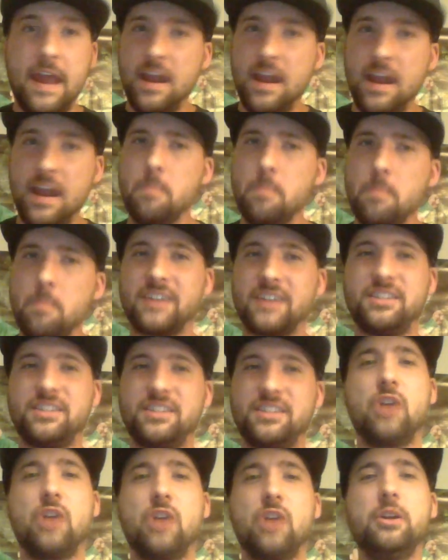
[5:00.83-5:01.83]
And up
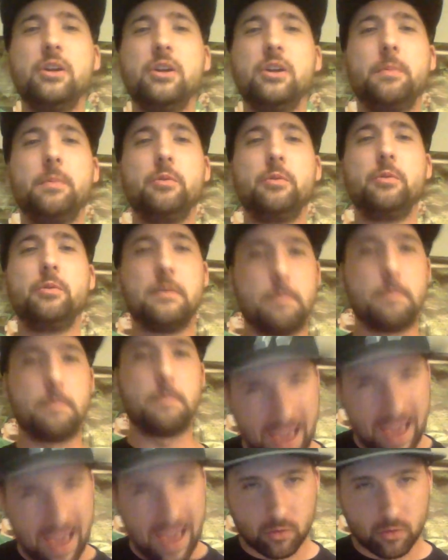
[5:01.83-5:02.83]
next at W W E
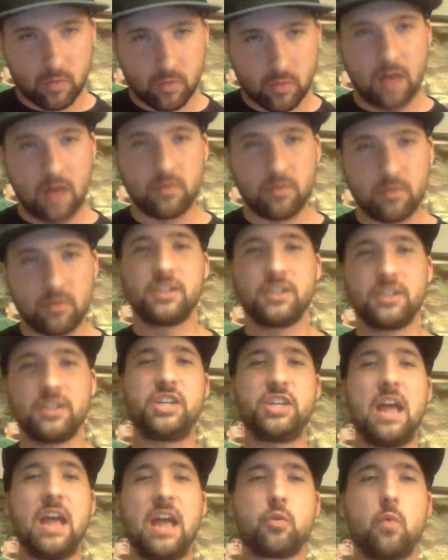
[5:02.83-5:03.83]
Battleground,
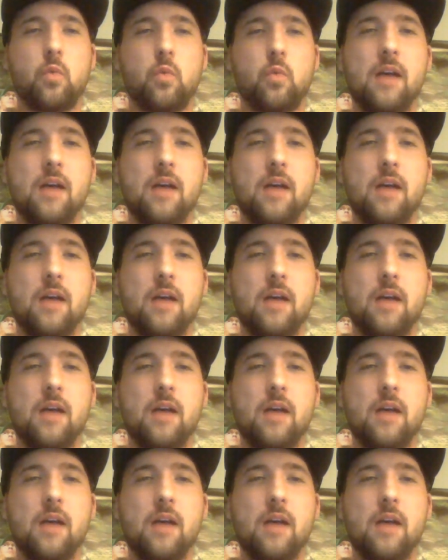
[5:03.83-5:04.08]
Seth